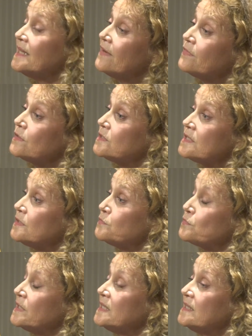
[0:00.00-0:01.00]
I never
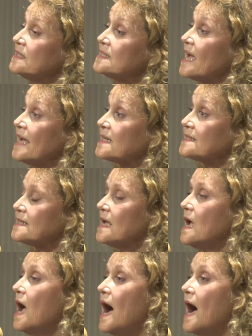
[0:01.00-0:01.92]
did read the text.